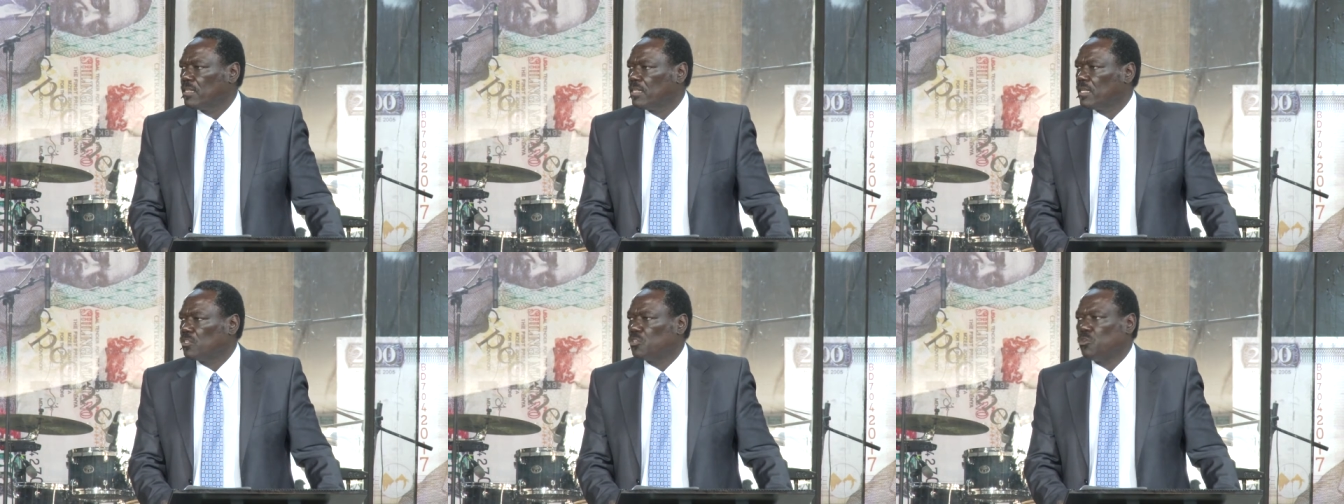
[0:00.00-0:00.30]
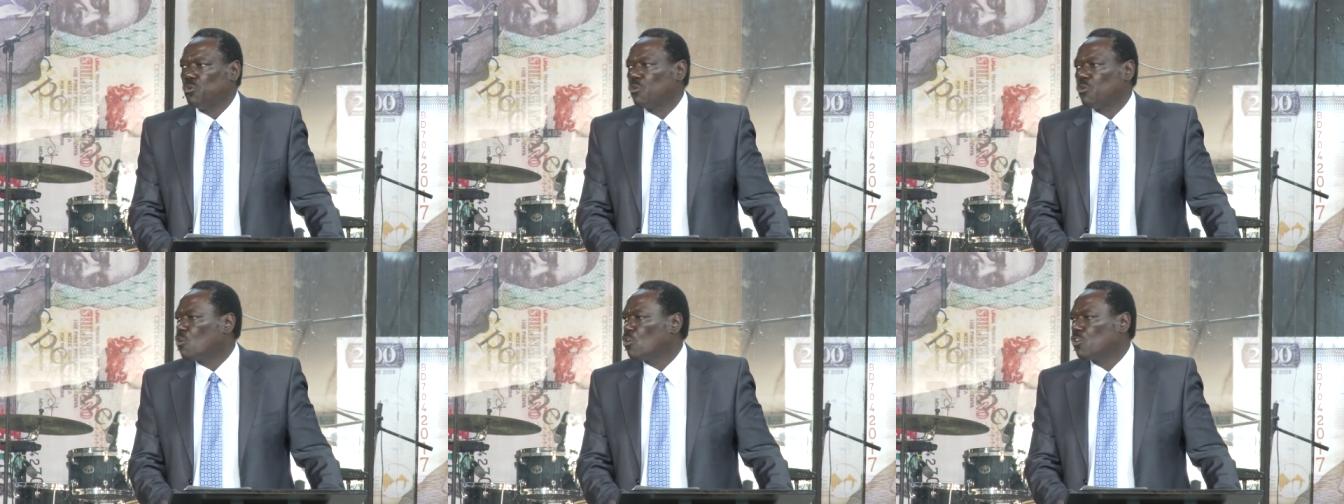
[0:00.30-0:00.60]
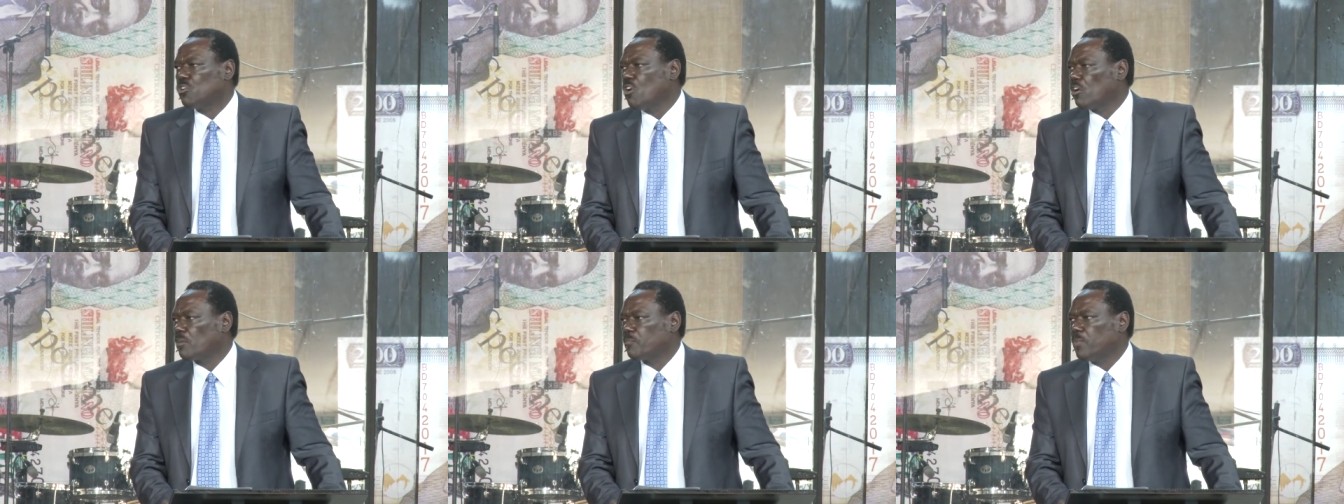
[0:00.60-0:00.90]
that you
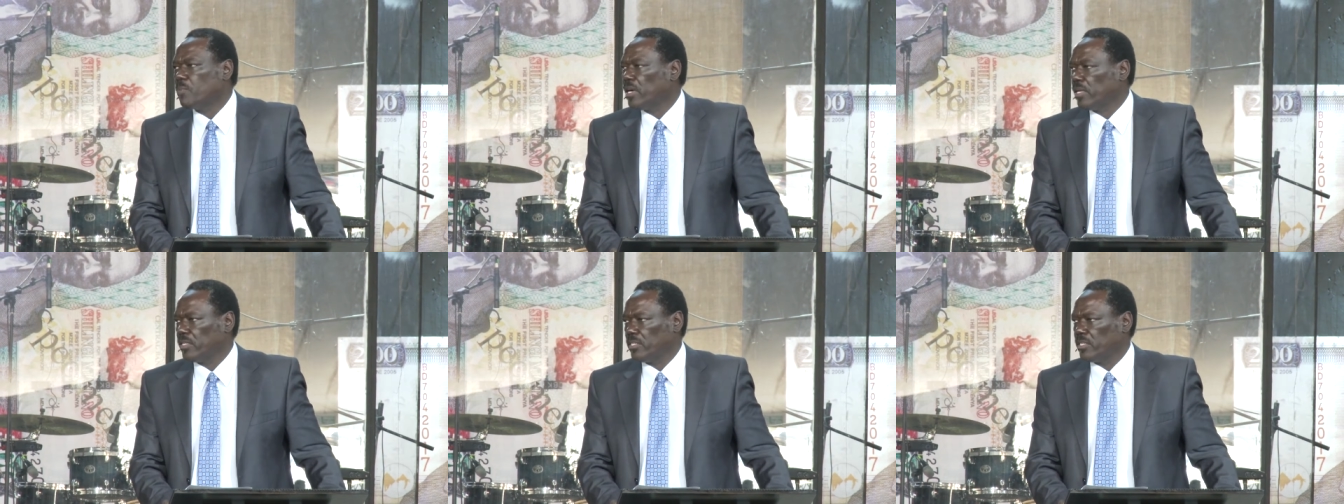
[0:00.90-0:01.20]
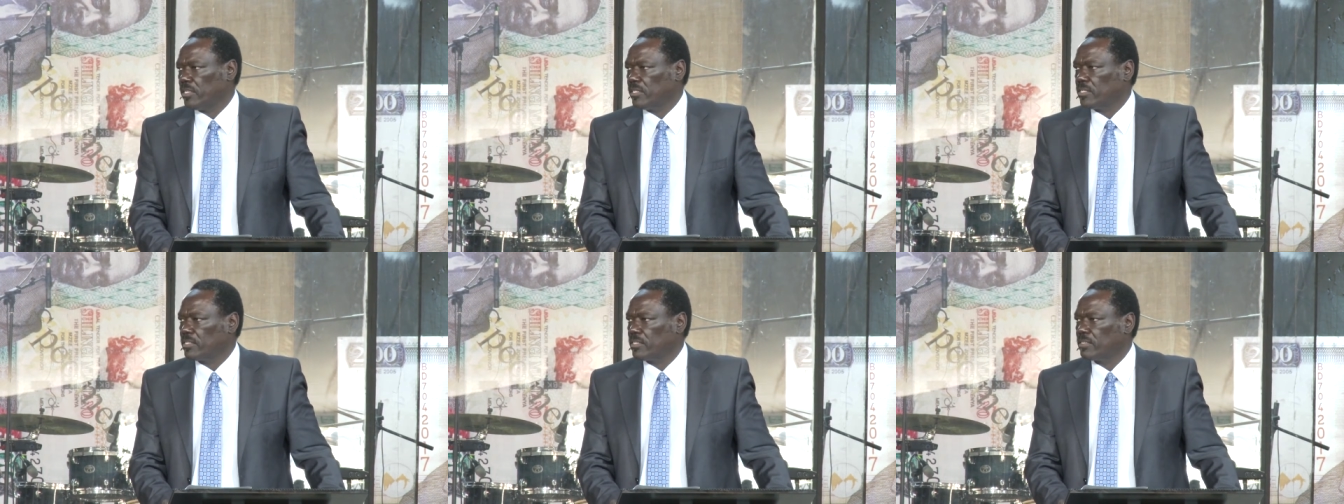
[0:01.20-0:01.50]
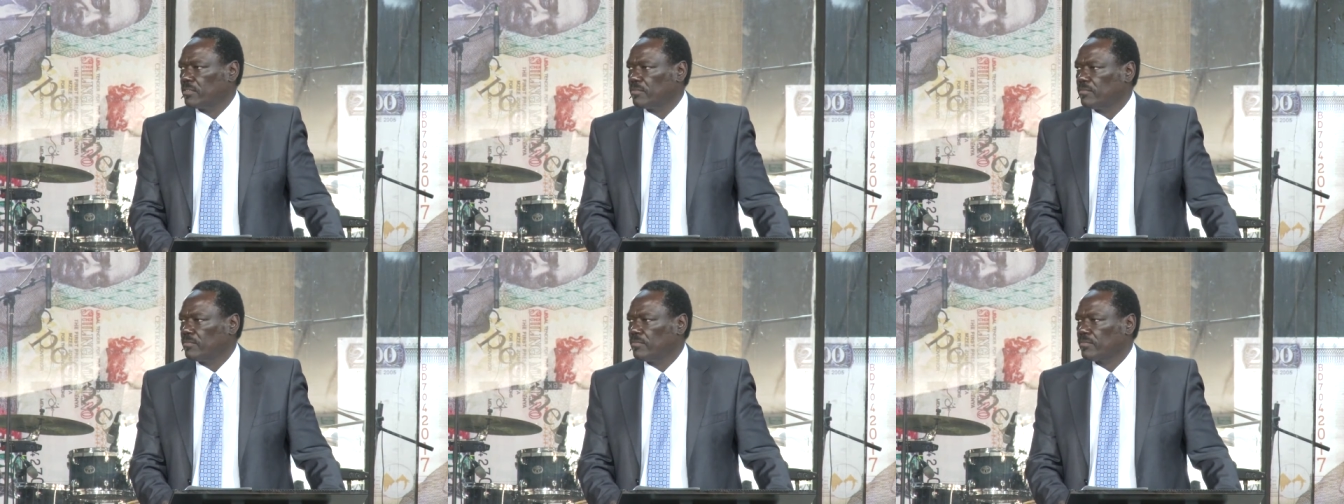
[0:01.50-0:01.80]
could not purchase.